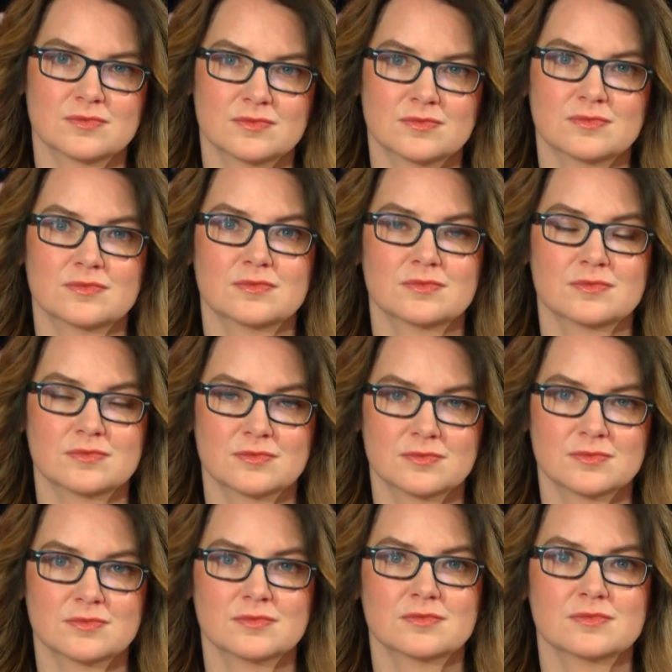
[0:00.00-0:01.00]

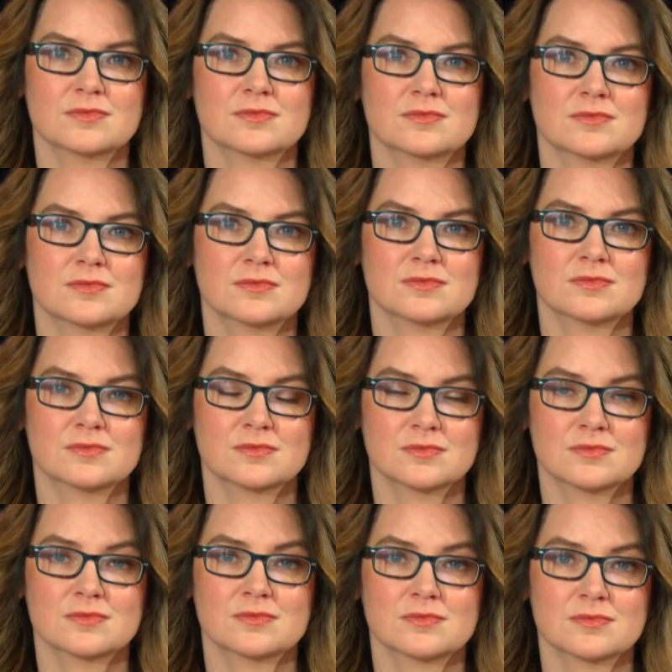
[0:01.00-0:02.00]

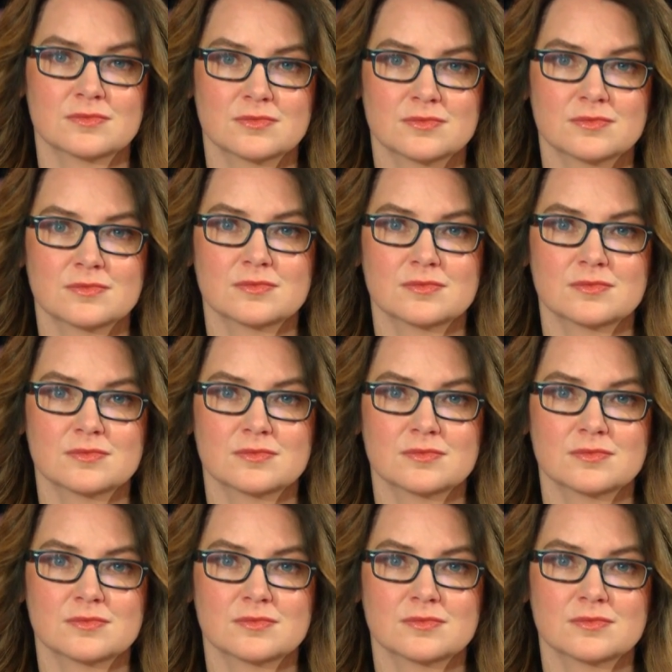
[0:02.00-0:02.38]
No words are spoken by the person on screen.